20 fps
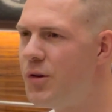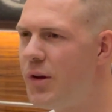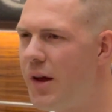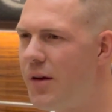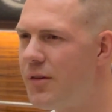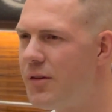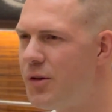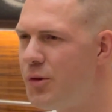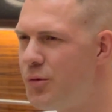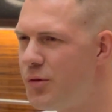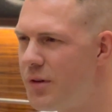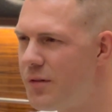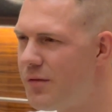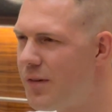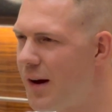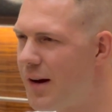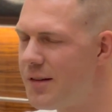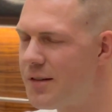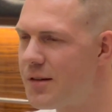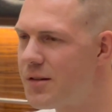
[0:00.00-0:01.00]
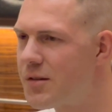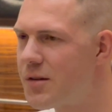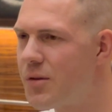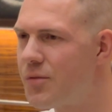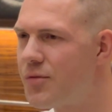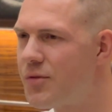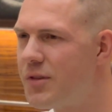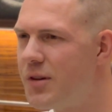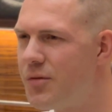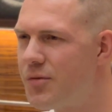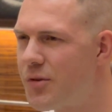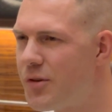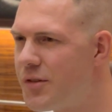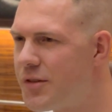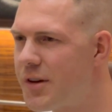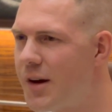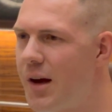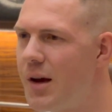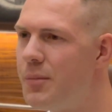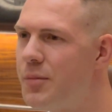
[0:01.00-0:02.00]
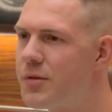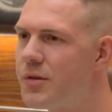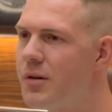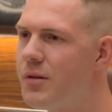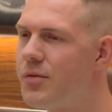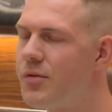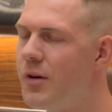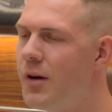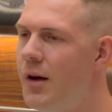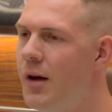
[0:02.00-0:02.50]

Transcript: New devices of different types of